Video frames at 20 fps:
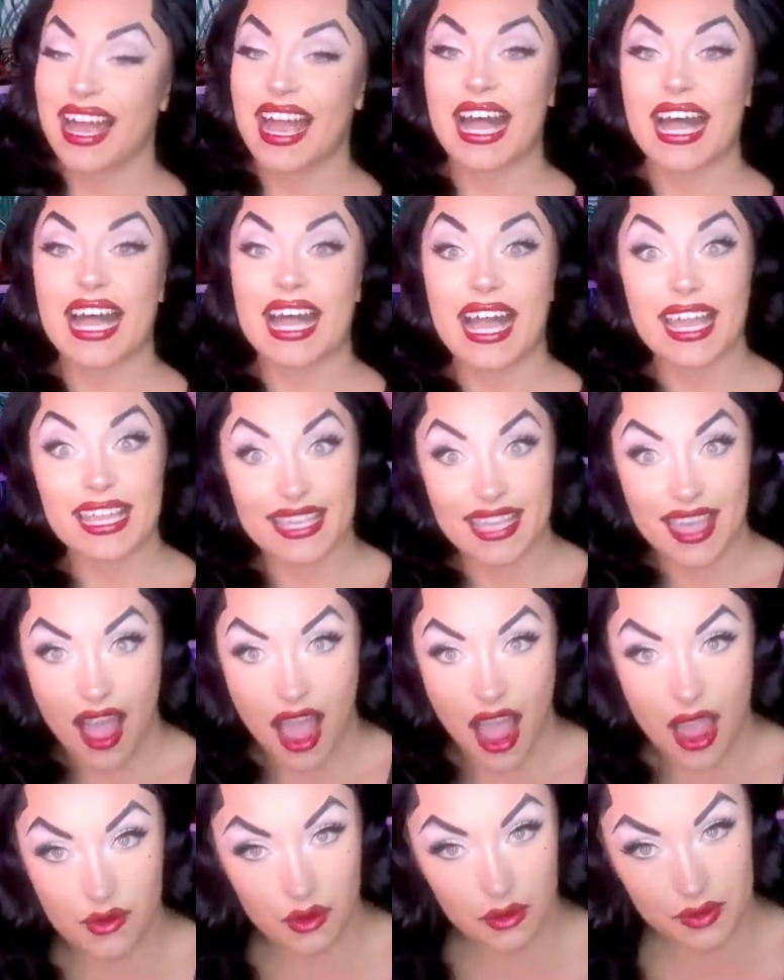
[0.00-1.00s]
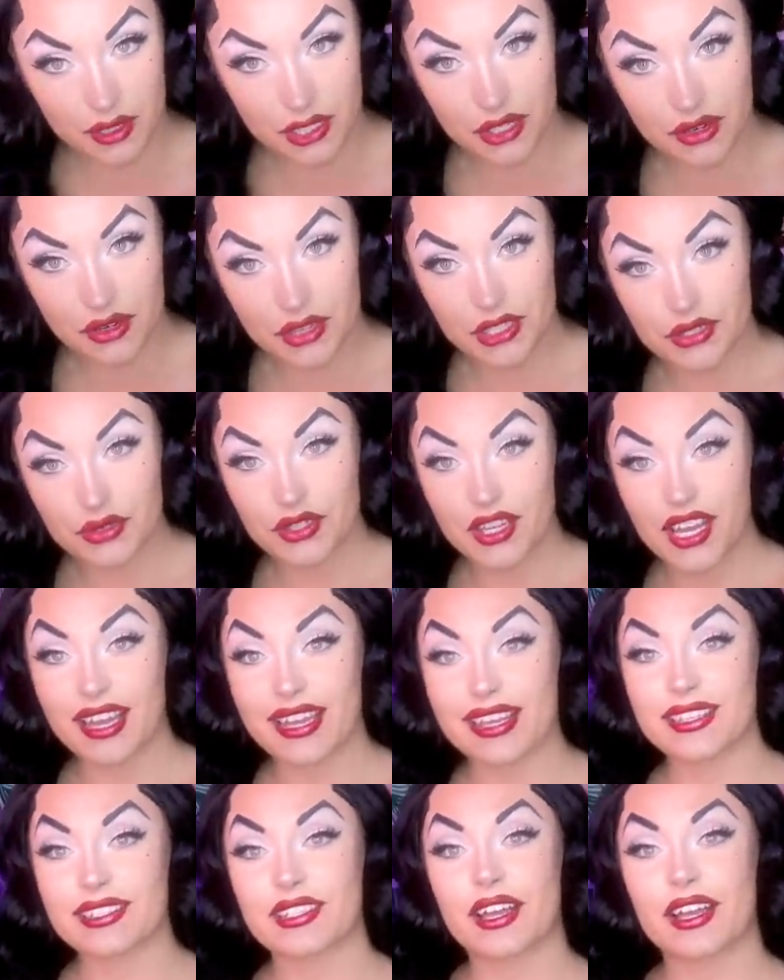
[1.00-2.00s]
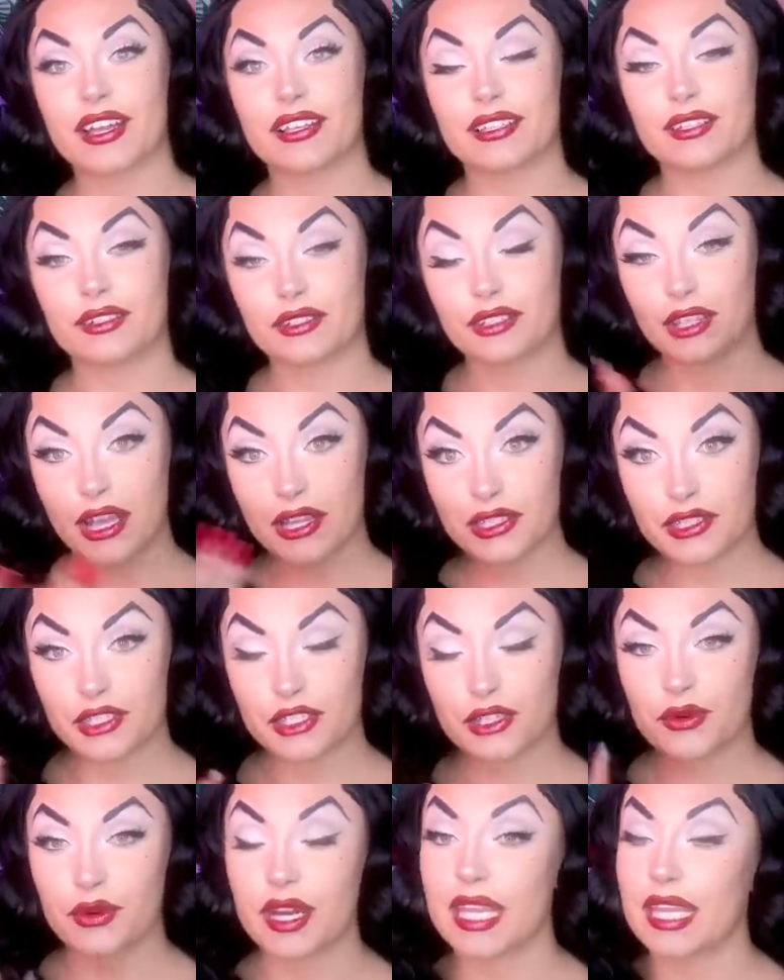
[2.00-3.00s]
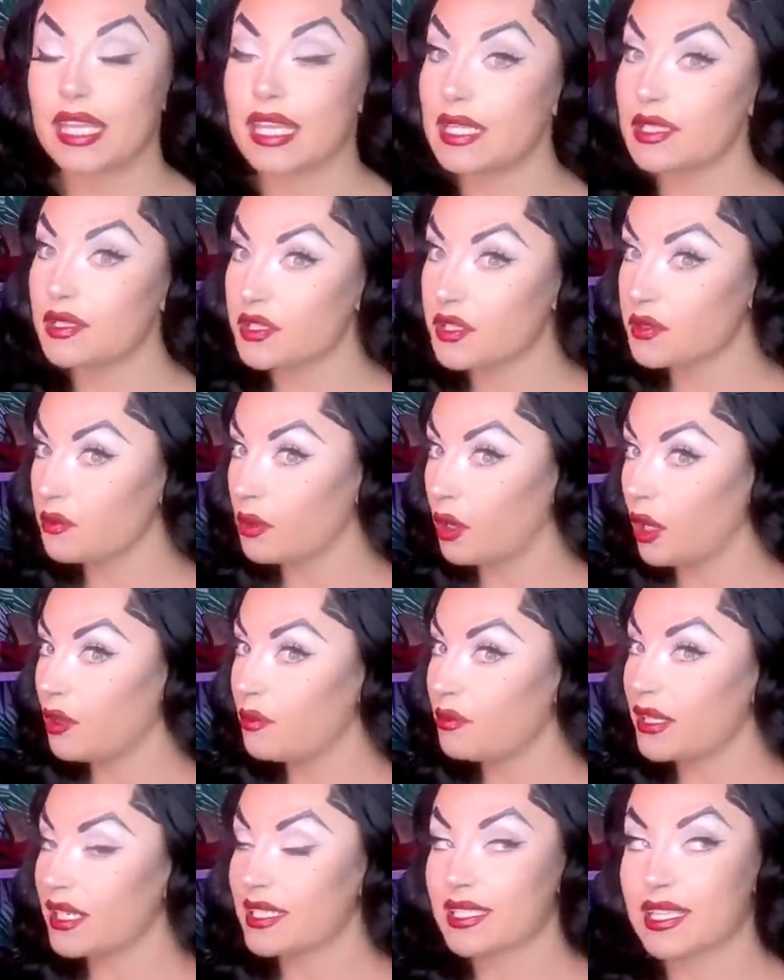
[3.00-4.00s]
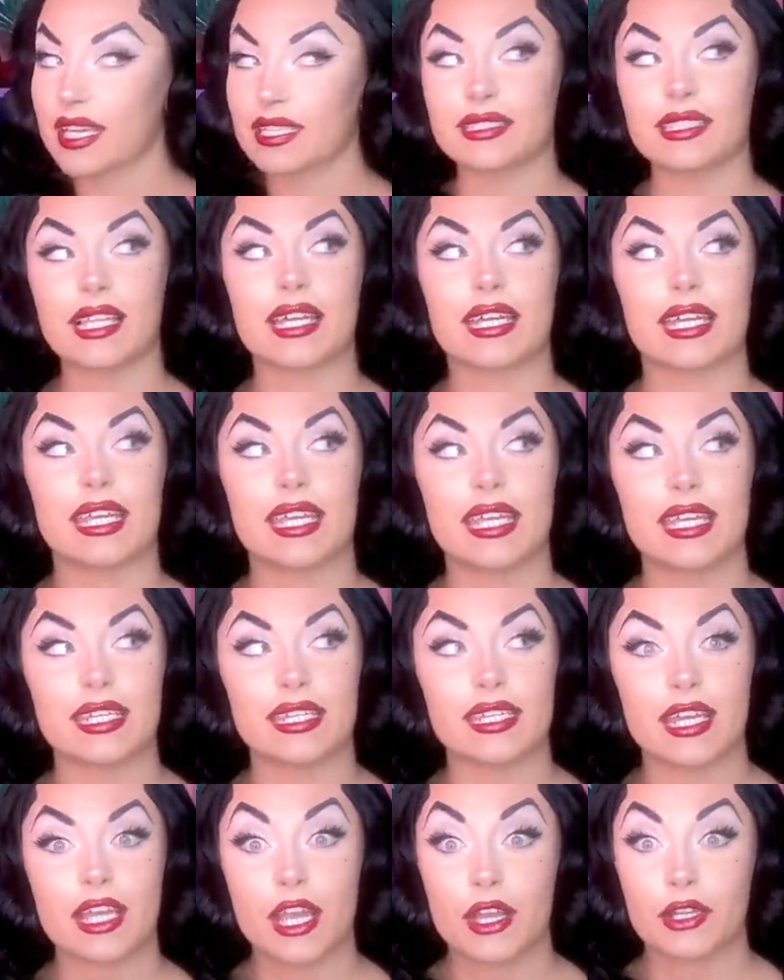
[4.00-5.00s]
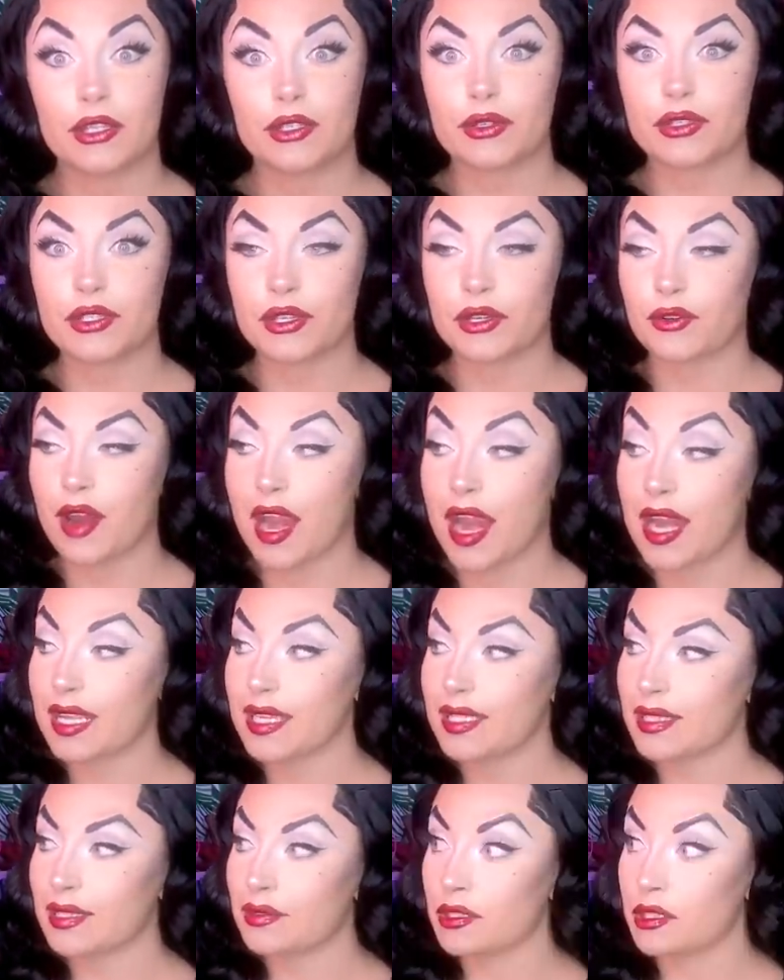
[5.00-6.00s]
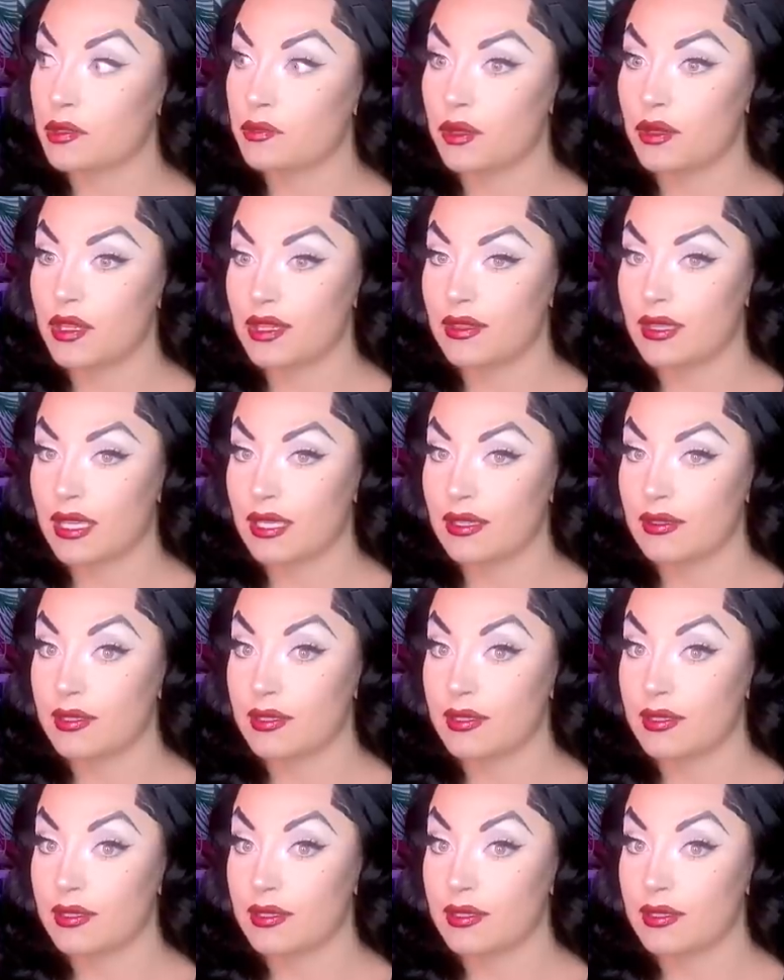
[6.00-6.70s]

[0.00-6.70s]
I will be showing you guys a little closet tour. It is small, but it's got a lot of hidden nooks and crannies and spooky things